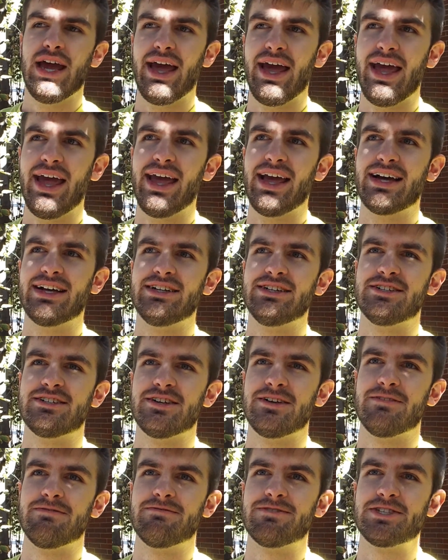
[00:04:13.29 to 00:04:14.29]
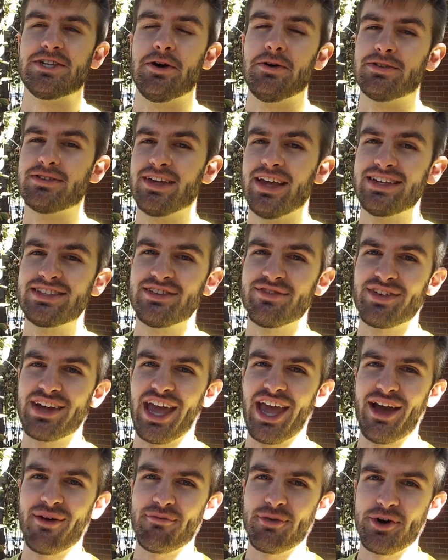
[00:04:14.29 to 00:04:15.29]
And so it's less of a
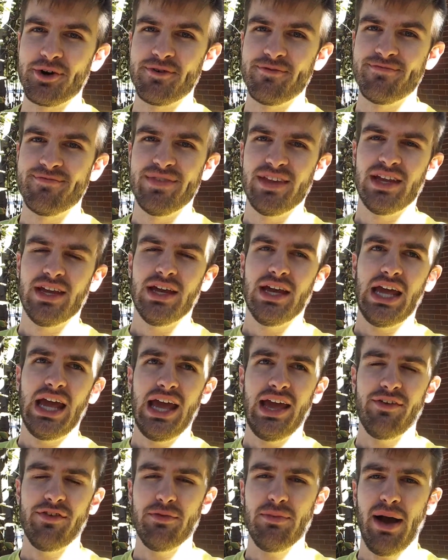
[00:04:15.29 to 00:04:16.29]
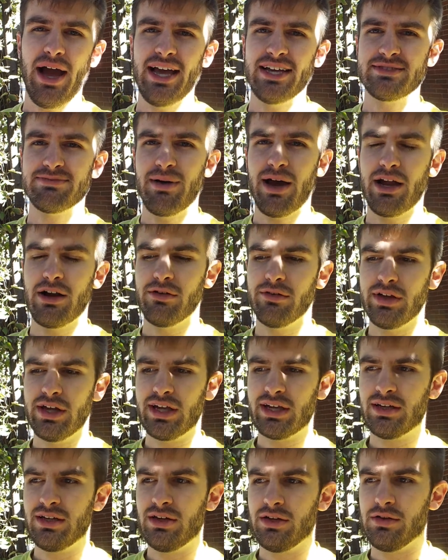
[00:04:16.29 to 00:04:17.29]
gamble. If you buy a
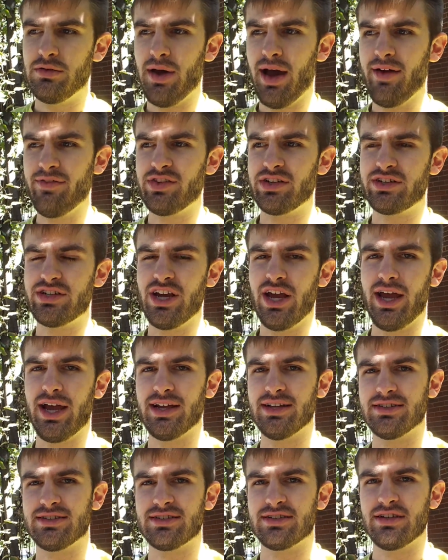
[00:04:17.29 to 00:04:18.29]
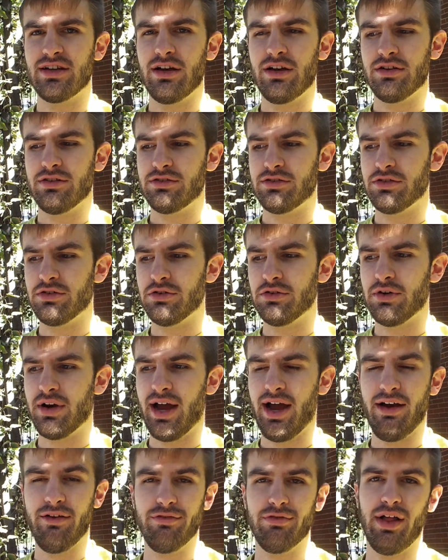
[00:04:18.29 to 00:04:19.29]
spiderling, you have the chance to
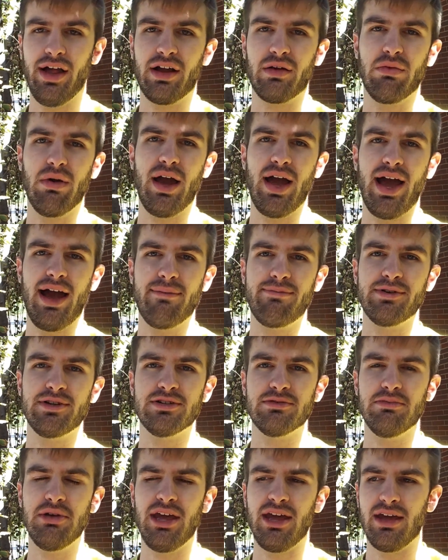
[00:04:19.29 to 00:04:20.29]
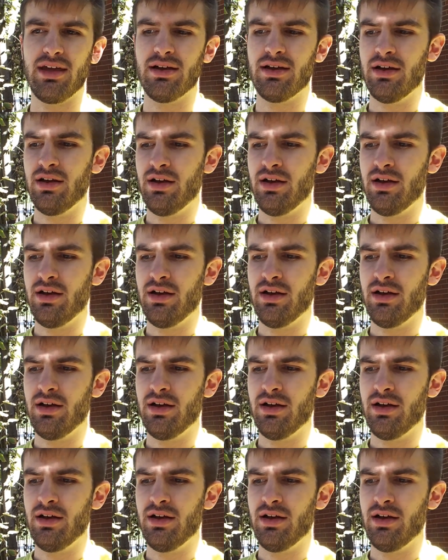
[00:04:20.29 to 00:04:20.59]
have like what happened to me.